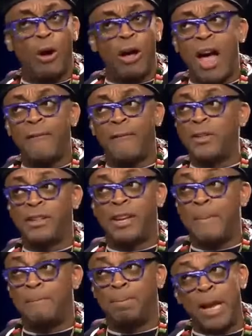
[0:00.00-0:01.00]
All athletes
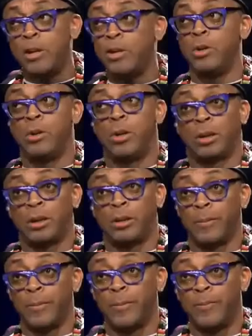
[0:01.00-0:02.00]
can't play in New York.
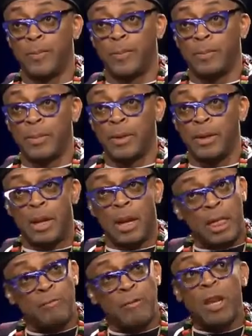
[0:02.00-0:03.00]

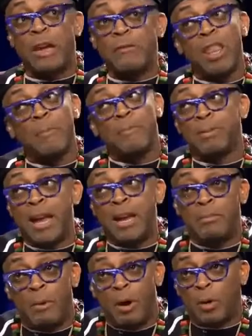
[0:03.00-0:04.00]
Well, they rather play
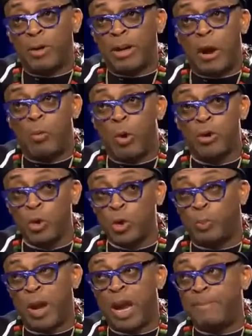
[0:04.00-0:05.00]
in a market where they have one
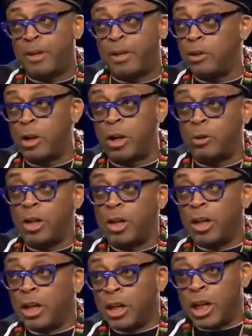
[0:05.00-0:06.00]
newspaper, and you know,
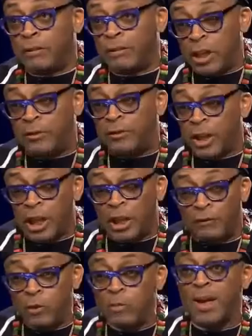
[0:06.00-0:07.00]
if
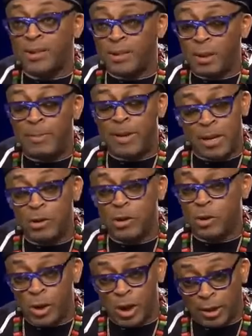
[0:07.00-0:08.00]
you mess up here in
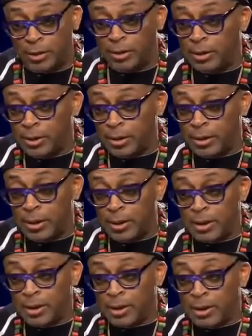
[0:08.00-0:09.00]
New York, mm-hmm.
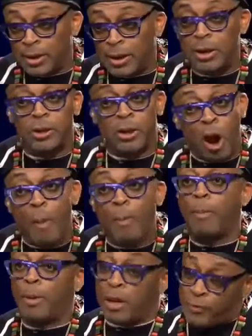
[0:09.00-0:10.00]
it's
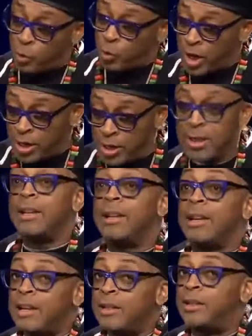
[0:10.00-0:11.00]
horrible. But if you win,
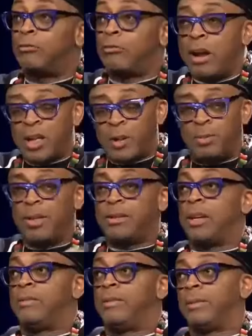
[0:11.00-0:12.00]
it's the greatest
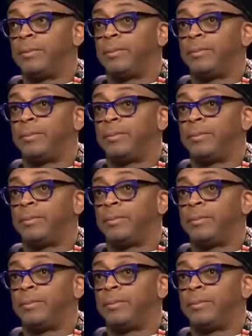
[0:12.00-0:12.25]
place ever.